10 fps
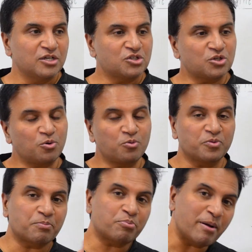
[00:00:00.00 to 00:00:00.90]
So
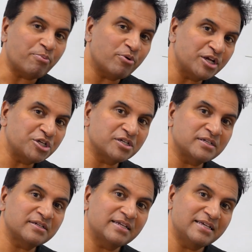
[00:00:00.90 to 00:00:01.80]
the
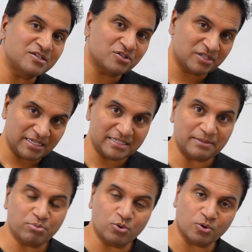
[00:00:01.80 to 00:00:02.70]
preparation is, is
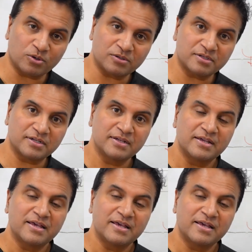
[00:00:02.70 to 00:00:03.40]
important.